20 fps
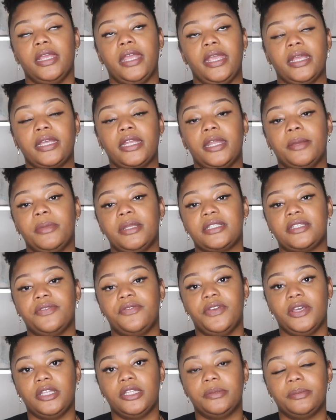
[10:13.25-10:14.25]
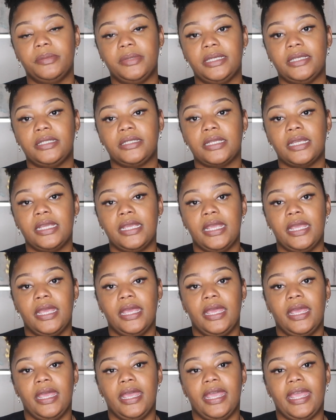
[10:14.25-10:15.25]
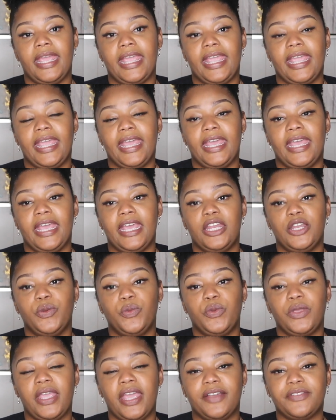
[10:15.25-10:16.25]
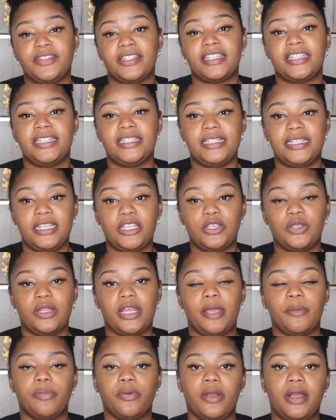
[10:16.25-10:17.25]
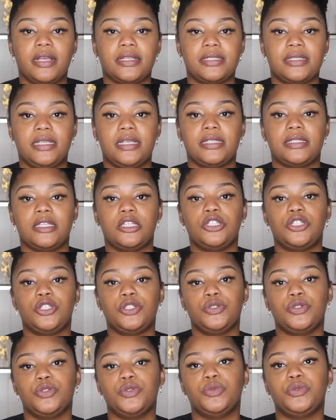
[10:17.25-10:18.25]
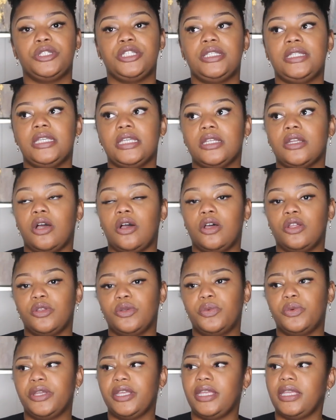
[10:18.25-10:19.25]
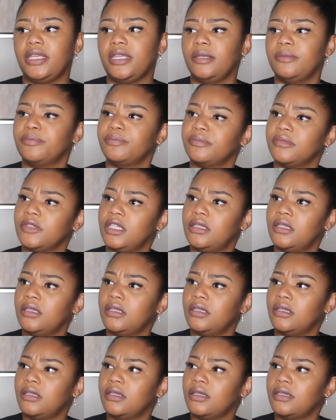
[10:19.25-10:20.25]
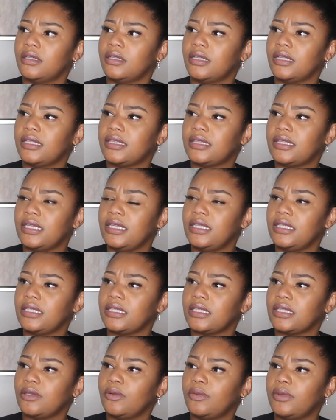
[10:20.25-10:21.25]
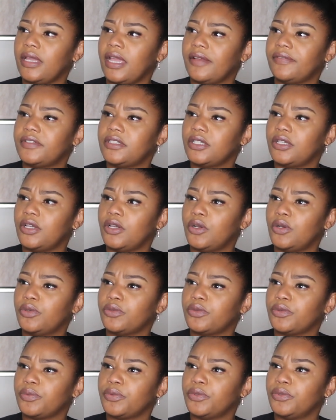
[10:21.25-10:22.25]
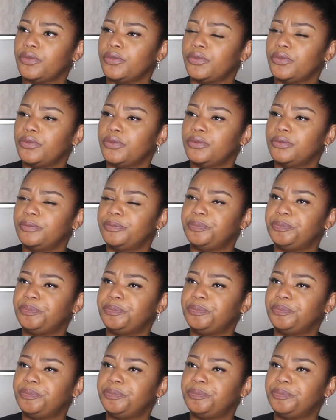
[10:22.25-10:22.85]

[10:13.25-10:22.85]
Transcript: economic development. And we have to continue that process until we get all the way. I think we have to go through,